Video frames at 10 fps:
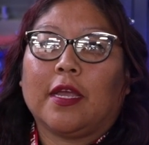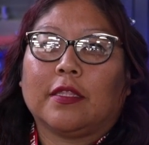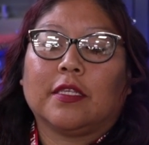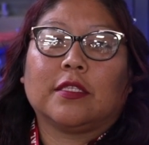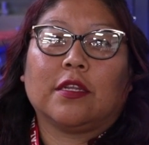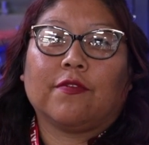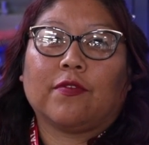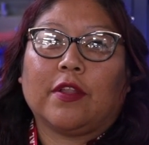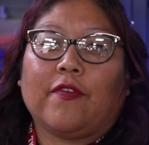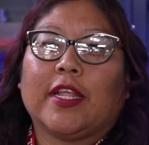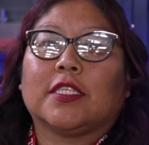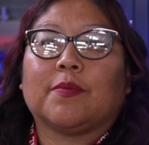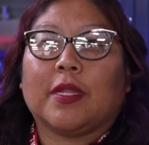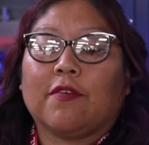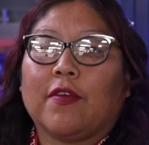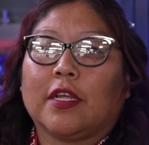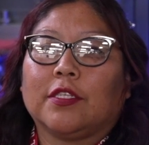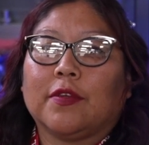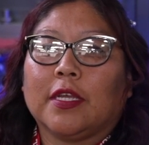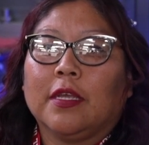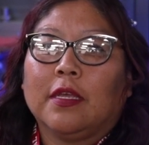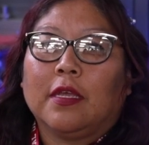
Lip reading: at the Center for Advanced Manufacturing,